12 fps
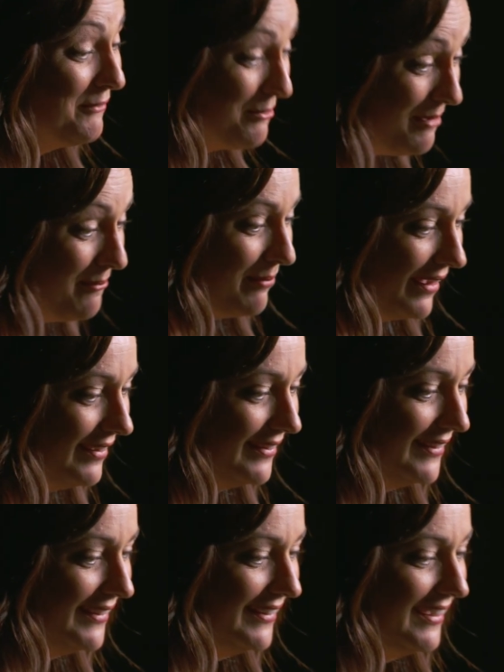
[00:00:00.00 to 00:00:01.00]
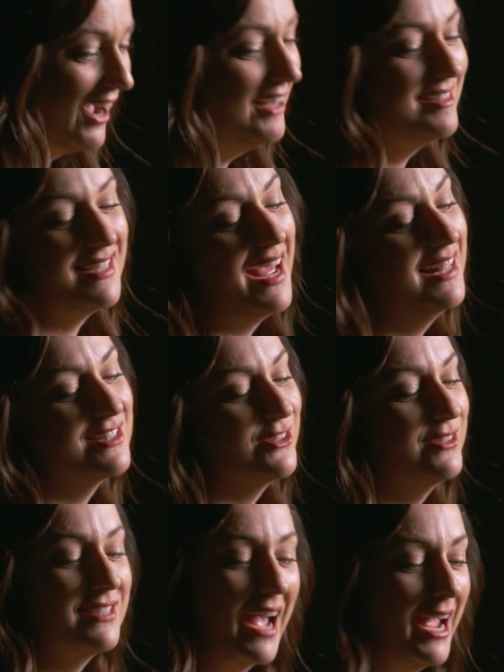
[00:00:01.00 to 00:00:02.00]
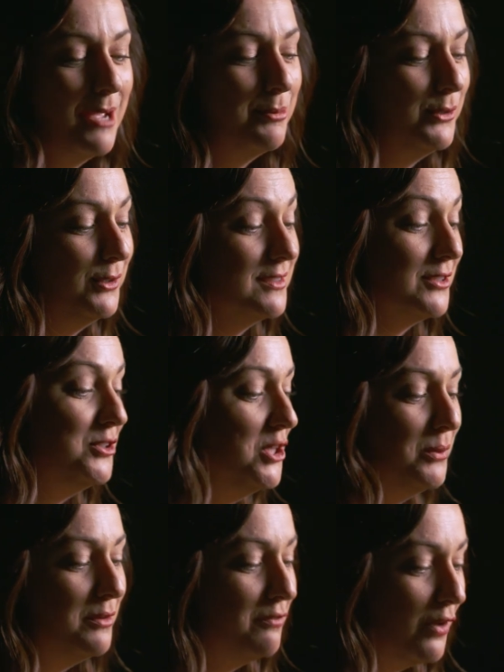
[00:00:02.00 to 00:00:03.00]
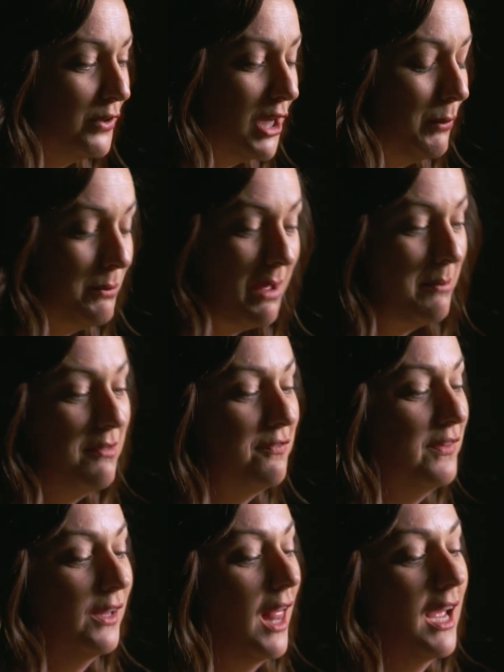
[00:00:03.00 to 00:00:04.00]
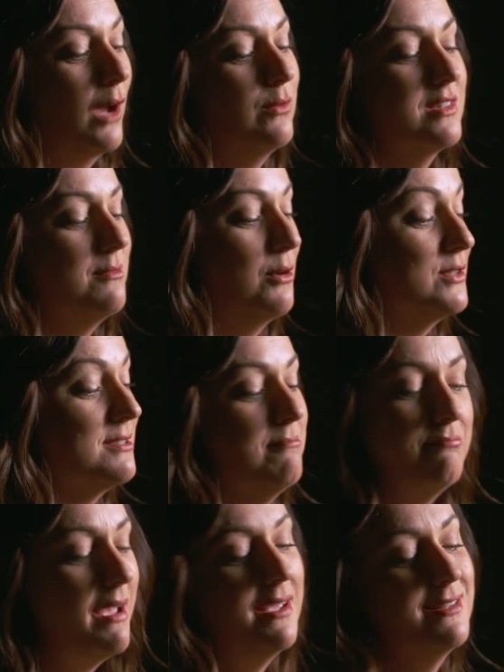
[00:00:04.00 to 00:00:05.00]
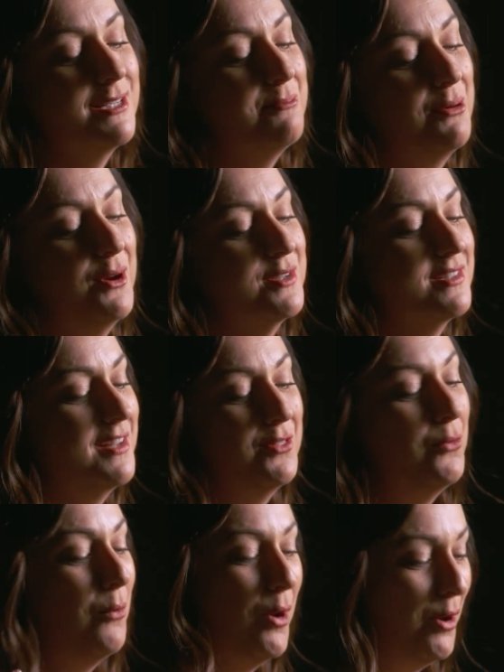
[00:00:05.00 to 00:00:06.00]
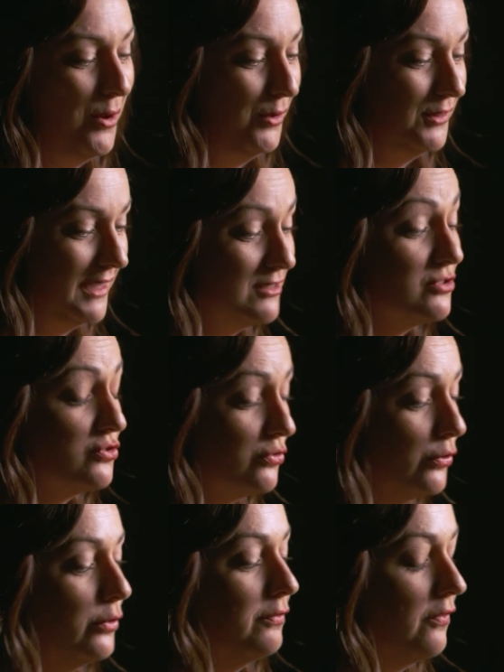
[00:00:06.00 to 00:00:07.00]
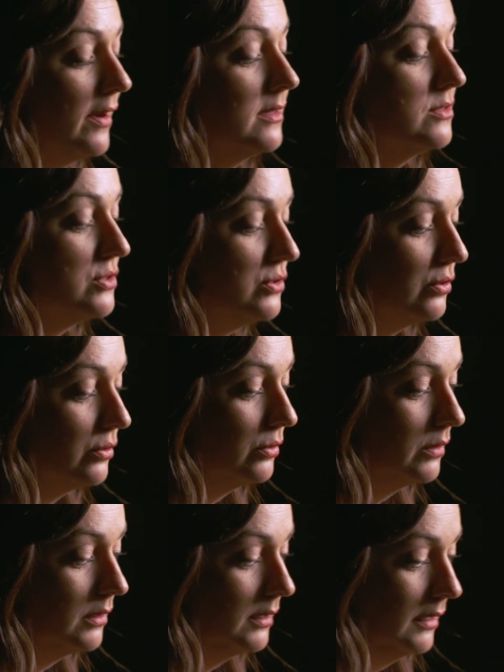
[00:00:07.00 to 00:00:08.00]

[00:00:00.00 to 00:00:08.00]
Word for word: Remember? I'd dance on tables, and you and vodka would make me feel like I was the most amazing person in the world, as true friends do.